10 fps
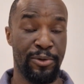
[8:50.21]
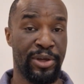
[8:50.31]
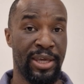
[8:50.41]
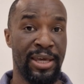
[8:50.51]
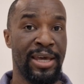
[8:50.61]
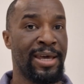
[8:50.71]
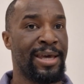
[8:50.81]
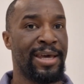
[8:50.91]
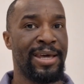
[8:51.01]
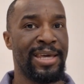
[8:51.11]
Okay,
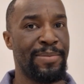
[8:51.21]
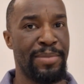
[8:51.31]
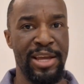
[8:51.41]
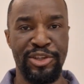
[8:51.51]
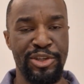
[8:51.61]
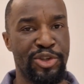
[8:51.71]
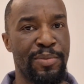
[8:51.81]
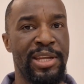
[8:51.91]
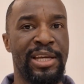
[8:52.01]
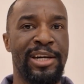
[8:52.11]
he mentioned so
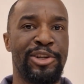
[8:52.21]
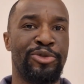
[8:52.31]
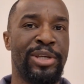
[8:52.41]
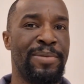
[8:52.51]
many countries.